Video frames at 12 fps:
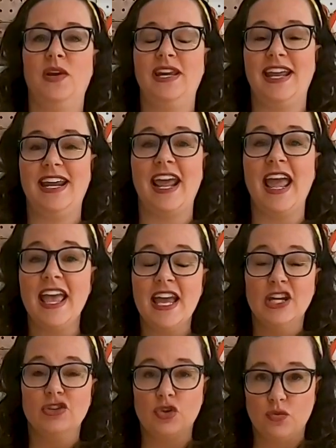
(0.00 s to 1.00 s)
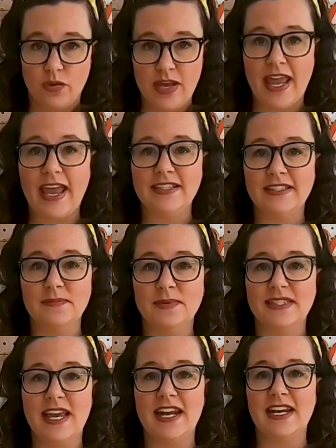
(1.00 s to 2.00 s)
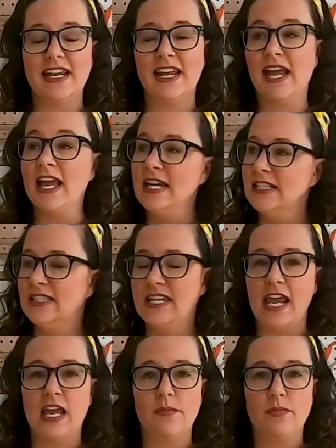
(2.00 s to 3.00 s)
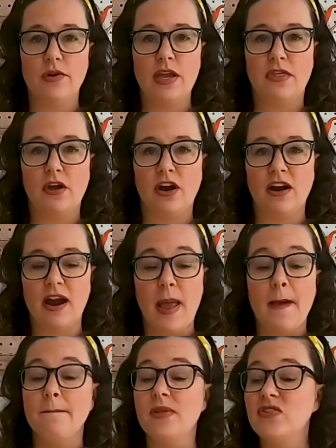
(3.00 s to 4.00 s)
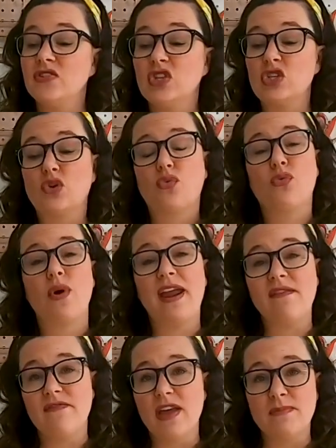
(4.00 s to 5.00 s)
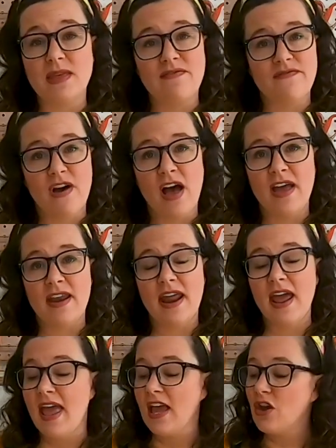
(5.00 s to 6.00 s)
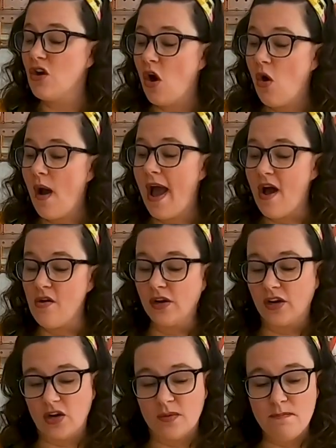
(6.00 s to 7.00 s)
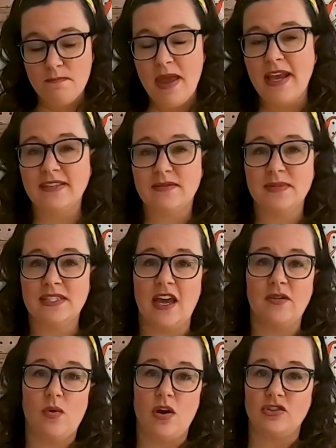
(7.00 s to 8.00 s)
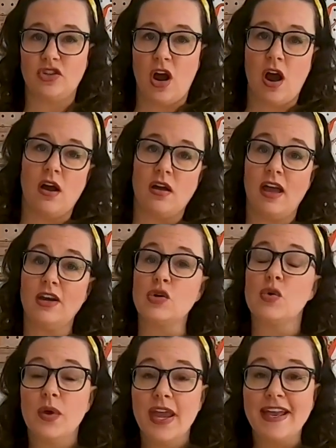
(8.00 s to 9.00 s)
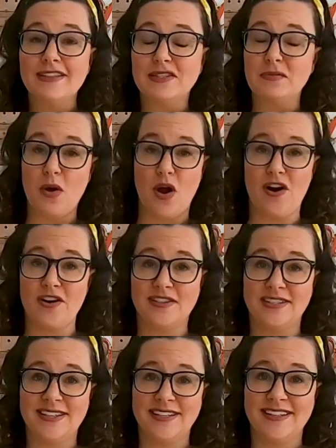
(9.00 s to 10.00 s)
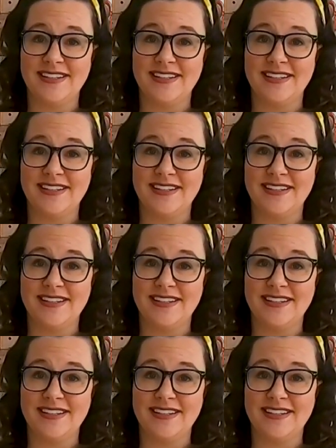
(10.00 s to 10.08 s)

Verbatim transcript: we need to regain some sanity, take a breather, but this is great family fun. Go out, make some sidewalk chalk, and create some art.